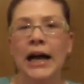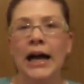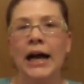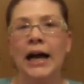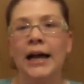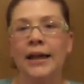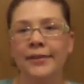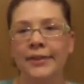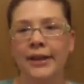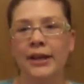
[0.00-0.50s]

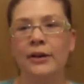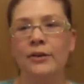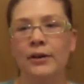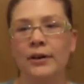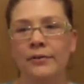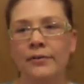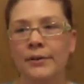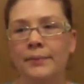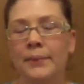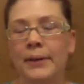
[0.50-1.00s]
Hi
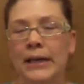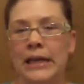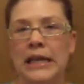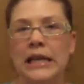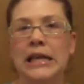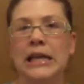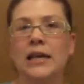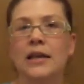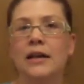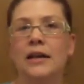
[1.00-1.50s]
there
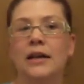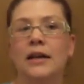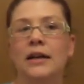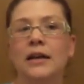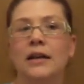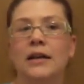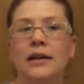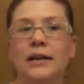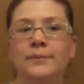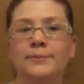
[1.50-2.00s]
everybody,
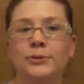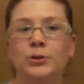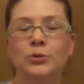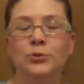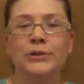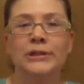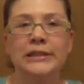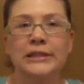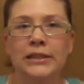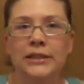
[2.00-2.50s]

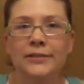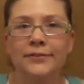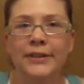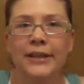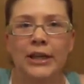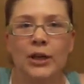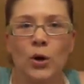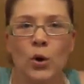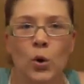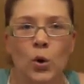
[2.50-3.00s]
doing another
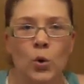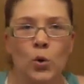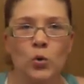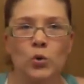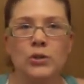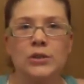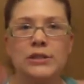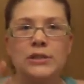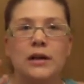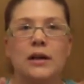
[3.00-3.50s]

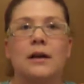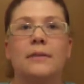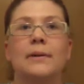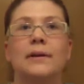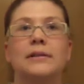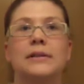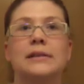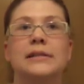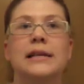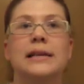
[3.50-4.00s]
video. Sorry
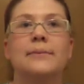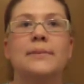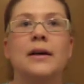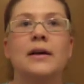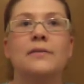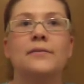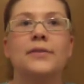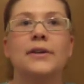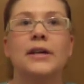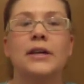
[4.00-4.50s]
about the same
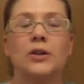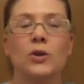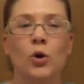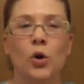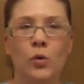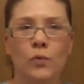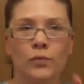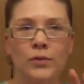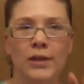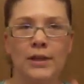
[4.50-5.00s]
outfit, and
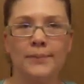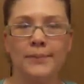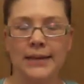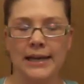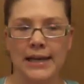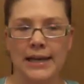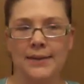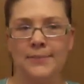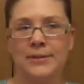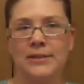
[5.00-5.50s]
hopefully my
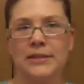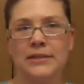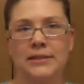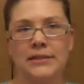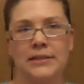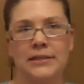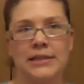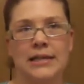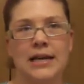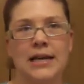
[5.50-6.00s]
camera
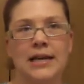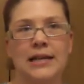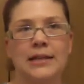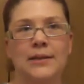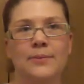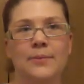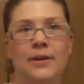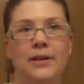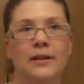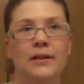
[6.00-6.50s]
doesn't die in
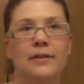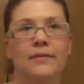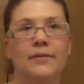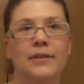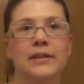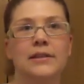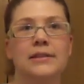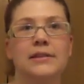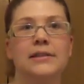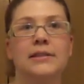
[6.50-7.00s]
the middle of
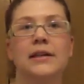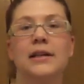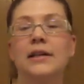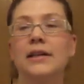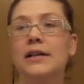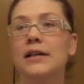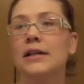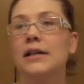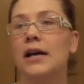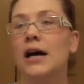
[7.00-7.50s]
this.
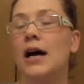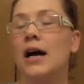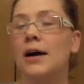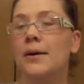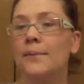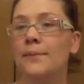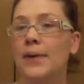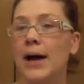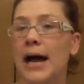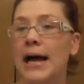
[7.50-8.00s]

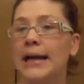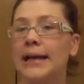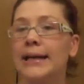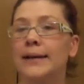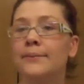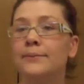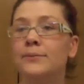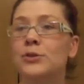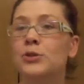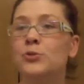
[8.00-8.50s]
I
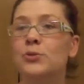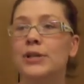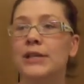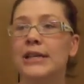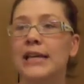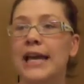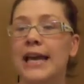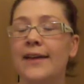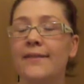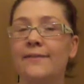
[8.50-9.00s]
am
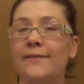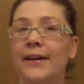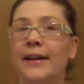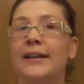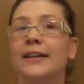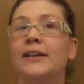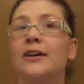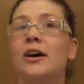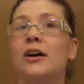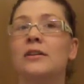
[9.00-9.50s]
doing a
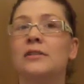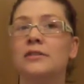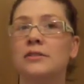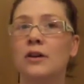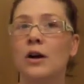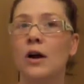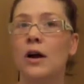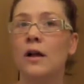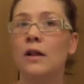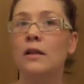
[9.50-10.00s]
Vitacost
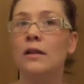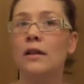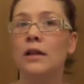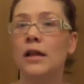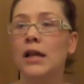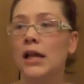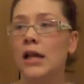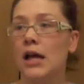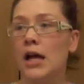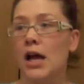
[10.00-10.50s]
haul.
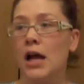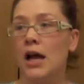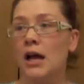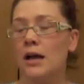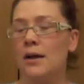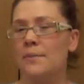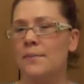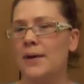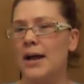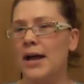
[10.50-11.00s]

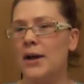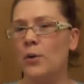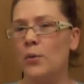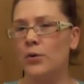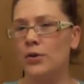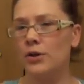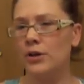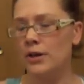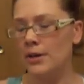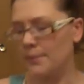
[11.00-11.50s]
I
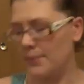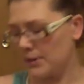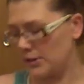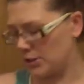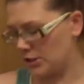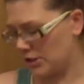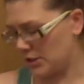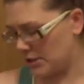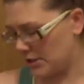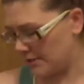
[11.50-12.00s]
ordered a
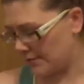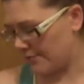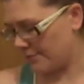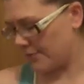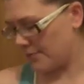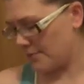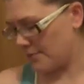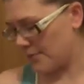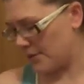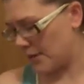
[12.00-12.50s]
bunch of stuff
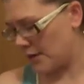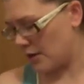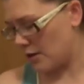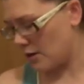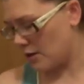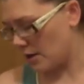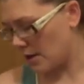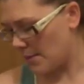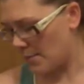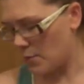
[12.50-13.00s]
from
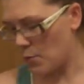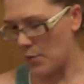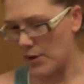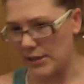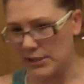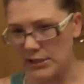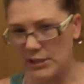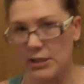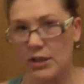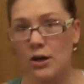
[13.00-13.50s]
there a couple
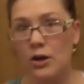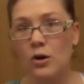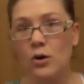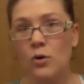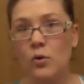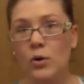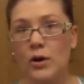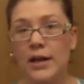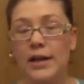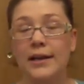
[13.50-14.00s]
weeks
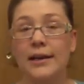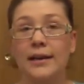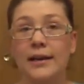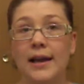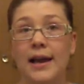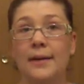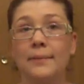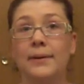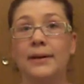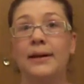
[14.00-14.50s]
ago, and
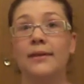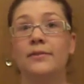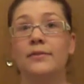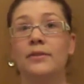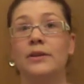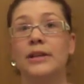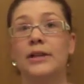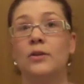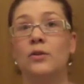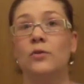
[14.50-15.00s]
I'm going to have
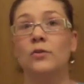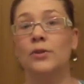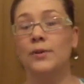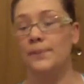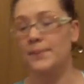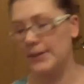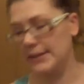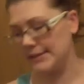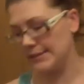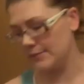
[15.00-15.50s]
to lean over
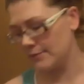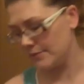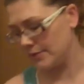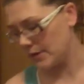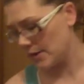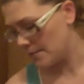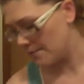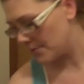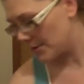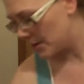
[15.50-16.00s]
and pick some of
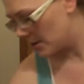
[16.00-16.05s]
it up.